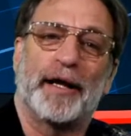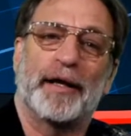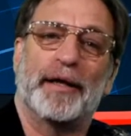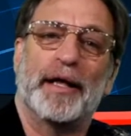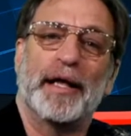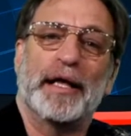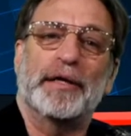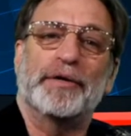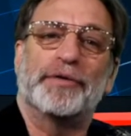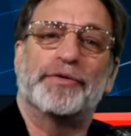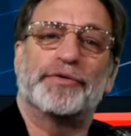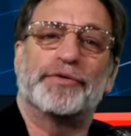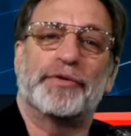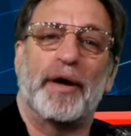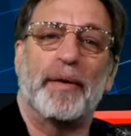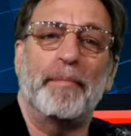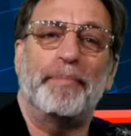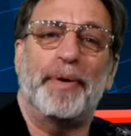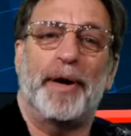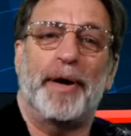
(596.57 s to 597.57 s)
Some
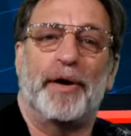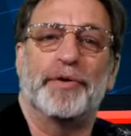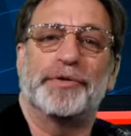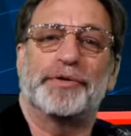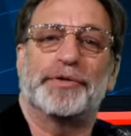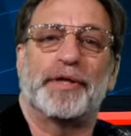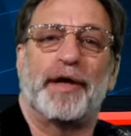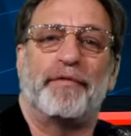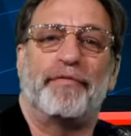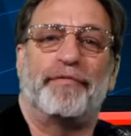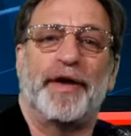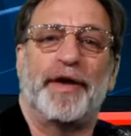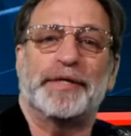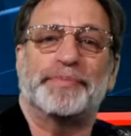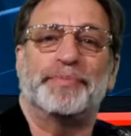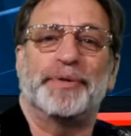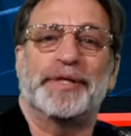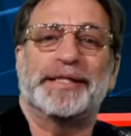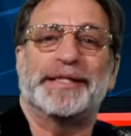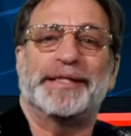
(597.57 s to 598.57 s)
posts that Facebook
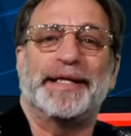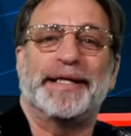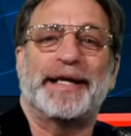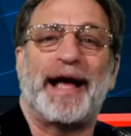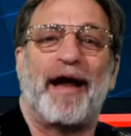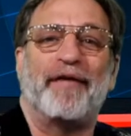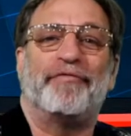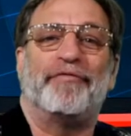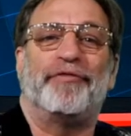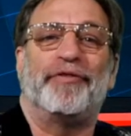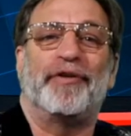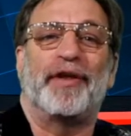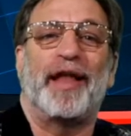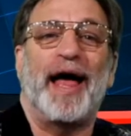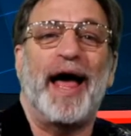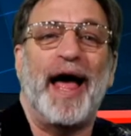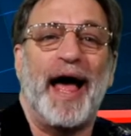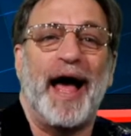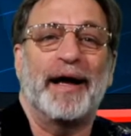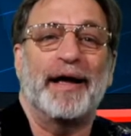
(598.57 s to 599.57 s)
did not
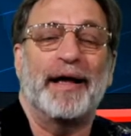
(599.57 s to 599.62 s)
flag,